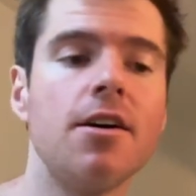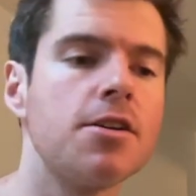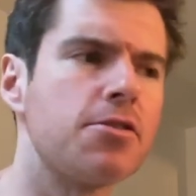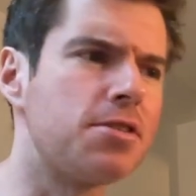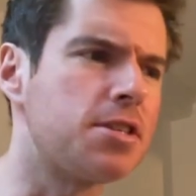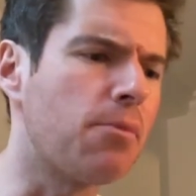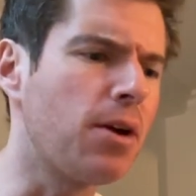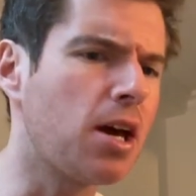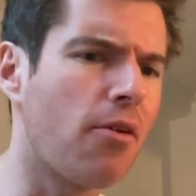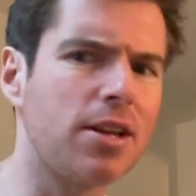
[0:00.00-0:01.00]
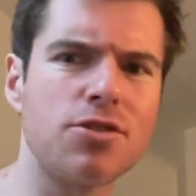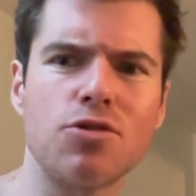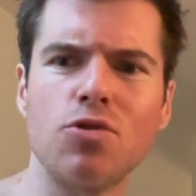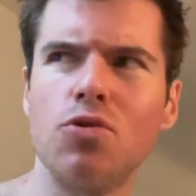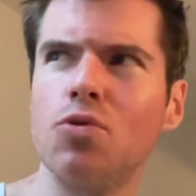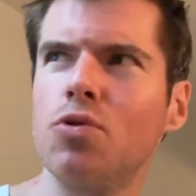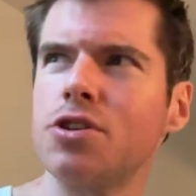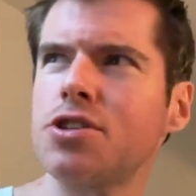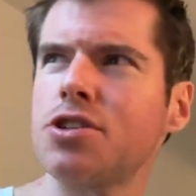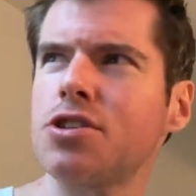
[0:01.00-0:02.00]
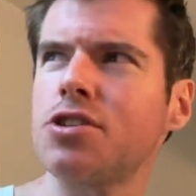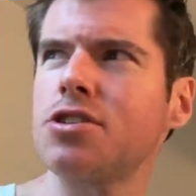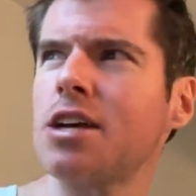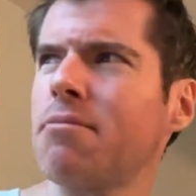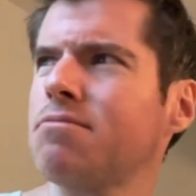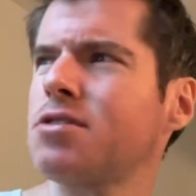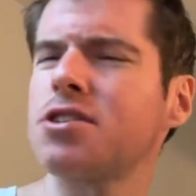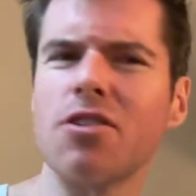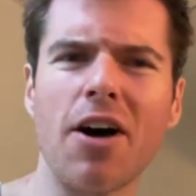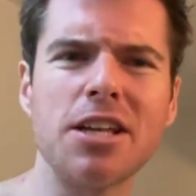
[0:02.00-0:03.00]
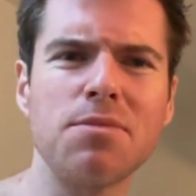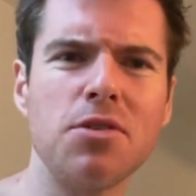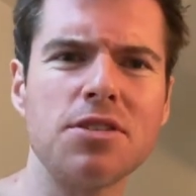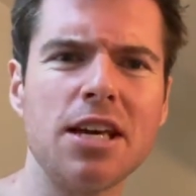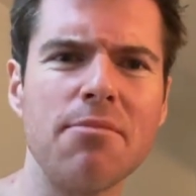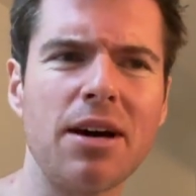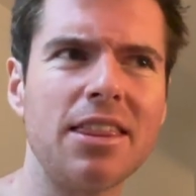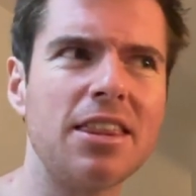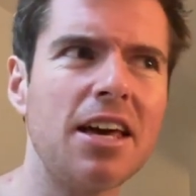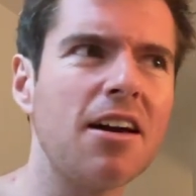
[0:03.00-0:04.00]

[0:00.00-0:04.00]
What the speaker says: So instead we're going to some science museum, I think.